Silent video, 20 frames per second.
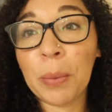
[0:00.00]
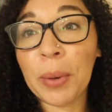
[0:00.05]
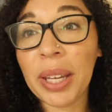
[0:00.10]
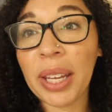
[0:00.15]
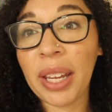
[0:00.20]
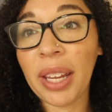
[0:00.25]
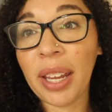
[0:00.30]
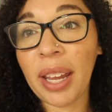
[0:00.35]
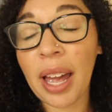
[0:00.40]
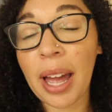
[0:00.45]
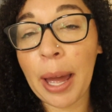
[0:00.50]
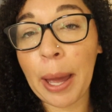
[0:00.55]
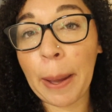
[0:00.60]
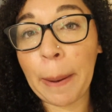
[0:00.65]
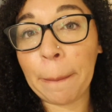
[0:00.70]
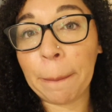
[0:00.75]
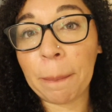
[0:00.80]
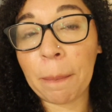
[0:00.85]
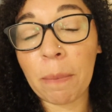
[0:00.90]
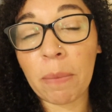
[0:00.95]
we
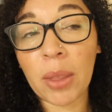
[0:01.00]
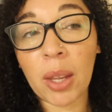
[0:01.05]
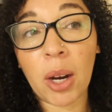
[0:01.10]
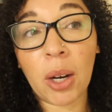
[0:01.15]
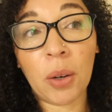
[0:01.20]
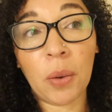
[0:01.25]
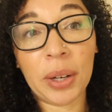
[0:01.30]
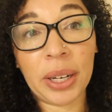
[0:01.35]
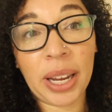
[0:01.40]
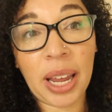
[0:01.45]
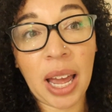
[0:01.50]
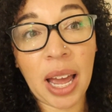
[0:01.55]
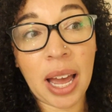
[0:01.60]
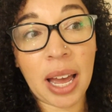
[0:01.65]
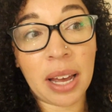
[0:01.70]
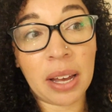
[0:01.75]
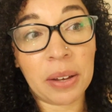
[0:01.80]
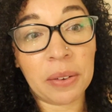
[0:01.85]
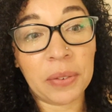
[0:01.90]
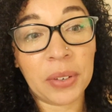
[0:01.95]
are going to
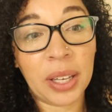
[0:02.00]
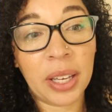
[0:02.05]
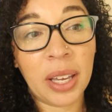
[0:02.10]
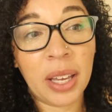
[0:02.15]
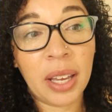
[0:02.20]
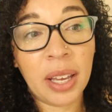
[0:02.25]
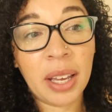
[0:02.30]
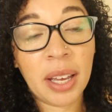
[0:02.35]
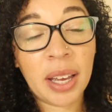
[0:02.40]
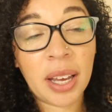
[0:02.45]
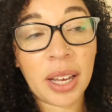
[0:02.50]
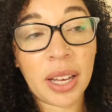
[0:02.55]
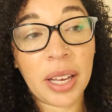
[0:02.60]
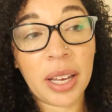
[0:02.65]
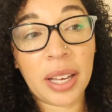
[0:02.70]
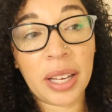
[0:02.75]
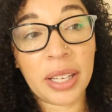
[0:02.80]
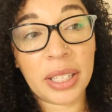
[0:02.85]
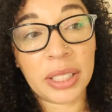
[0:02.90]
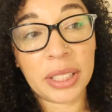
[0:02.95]
have
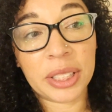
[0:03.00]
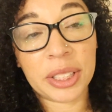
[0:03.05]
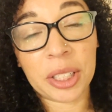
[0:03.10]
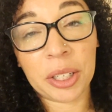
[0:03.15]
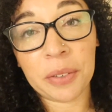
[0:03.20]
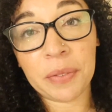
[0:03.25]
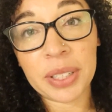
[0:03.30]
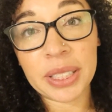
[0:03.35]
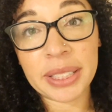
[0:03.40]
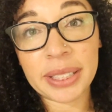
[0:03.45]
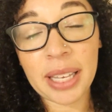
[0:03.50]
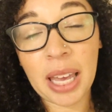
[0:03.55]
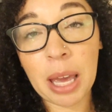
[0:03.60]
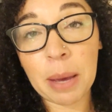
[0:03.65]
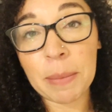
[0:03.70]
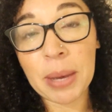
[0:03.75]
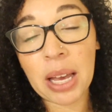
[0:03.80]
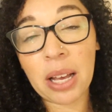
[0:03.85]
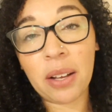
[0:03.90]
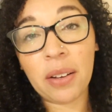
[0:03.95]
a service
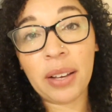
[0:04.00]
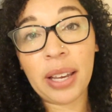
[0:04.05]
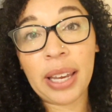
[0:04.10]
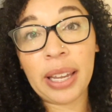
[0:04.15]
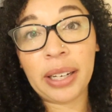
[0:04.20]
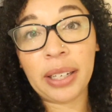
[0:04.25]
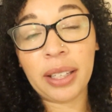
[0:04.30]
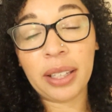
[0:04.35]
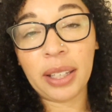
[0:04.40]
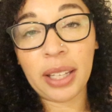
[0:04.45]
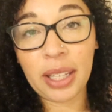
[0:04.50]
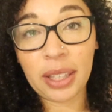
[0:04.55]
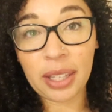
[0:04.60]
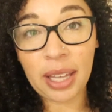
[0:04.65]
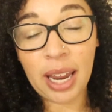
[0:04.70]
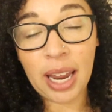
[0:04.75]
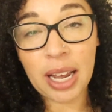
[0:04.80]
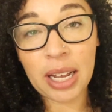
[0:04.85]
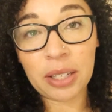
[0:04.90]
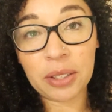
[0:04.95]
come out and clean
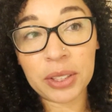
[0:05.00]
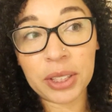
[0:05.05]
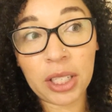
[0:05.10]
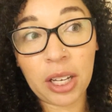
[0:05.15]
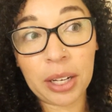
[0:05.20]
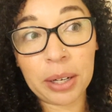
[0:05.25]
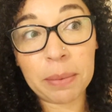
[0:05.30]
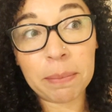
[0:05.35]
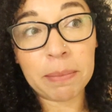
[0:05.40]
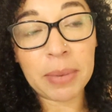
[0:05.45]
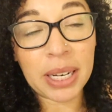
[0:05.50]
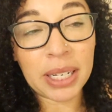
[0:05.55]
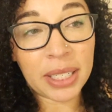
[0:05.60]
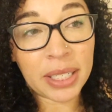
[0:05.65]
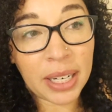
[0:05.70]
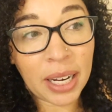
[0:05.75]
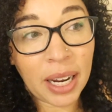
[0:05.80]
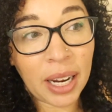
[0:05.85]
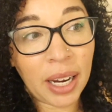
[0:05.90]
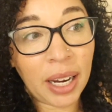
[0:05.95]
the house on
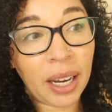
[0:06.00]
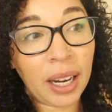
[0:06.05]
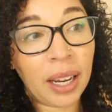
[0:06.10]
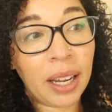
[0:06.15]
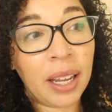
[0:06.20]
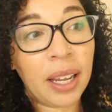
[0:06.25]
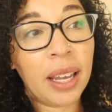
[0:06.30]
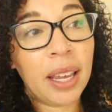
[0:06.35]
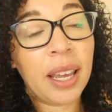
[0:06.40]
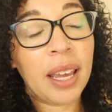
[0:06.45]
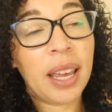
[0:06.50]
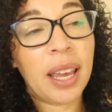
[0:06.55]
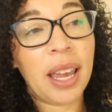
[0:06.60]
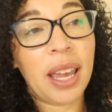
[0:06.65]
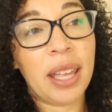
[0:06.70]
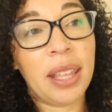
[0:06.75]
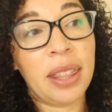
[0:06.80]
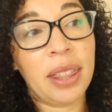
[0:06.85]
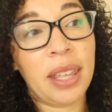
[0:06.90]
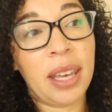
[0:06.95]
Monday,
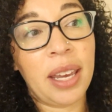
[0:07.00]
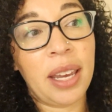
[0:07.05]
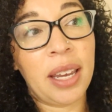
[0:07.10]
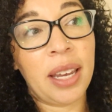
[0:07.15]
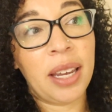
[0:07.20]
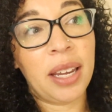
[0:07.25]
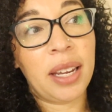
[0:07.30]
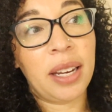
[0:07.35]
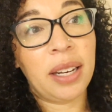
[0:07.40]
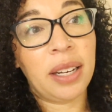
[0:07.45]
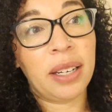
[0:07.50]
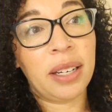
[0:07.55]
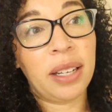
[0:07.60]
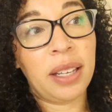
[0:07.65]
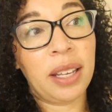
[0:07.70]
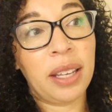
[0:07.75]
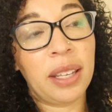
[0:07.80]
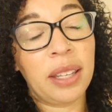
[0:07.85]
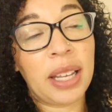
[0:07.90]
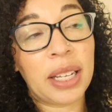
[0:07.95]
and
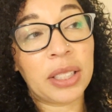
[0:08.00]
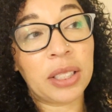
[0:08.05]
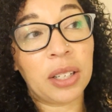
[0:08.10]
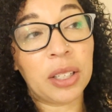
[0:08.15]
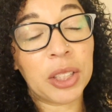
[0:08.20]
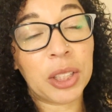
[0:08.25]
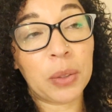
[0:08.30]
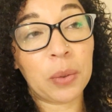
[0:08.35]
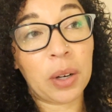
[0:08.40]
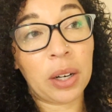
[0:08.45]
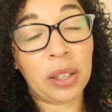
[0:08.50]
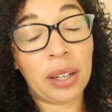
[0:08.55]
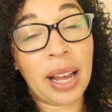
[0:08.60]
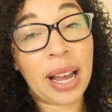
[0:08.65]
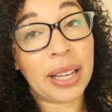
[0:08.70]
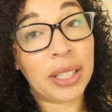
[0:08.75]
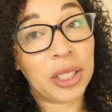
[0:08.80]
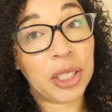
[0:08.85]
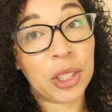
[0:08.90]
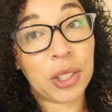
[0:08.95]
then that's also our
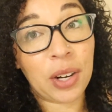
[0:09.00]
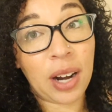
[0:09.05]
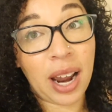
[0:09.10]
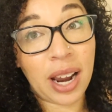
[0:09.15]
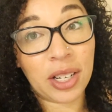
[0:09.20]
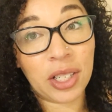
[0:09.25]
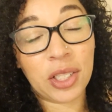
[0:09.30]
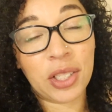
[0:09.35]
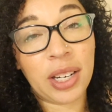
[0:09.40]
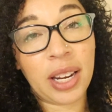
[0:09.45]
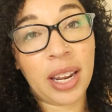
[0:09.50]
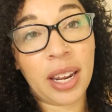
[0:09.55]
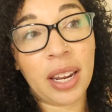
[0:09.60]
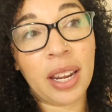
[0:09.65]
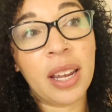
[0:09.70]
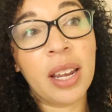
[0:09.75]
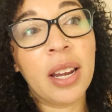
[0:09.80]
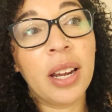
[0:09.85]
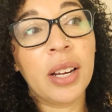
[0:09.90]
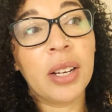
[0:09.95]
last trash
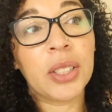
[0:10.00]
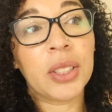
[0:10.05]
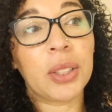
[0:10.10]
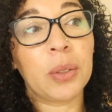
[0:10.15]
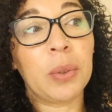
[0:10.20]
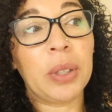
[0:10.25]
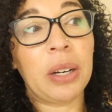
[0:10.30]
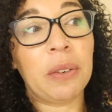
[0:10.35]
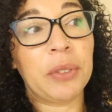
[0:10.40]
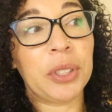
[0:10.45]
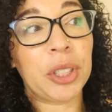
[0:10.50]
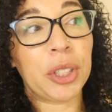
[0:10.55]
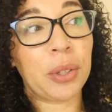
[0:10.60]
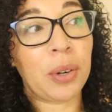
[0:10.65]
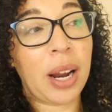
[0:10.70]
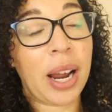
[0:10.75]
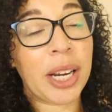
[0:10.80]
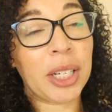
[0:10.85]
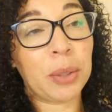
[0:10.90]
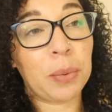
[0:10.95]
day, so whatever
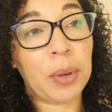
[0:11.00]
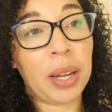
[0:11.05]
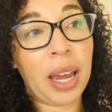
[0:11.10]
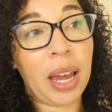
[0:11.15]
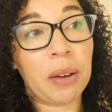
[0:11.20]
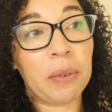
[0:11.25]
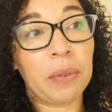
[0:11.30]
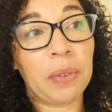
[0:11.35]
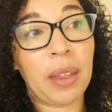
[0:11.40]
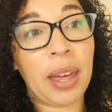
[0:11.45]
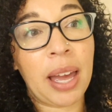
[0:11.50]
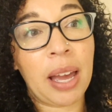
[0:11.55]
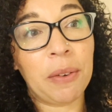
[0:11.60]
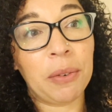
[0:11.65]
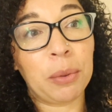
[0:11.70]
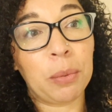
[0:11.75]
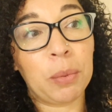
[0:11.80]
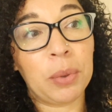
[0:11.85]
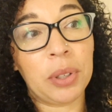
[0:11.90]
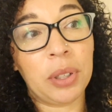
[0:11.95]
trash we have
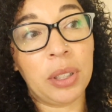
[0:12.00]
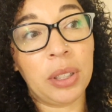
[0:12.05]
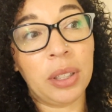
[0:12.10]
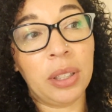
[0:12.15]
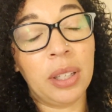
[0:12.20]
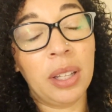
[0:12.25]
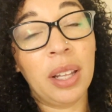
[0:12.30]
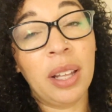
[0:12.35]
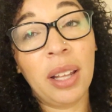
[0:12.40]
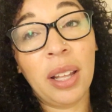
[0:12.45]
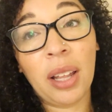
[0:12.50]
left we'll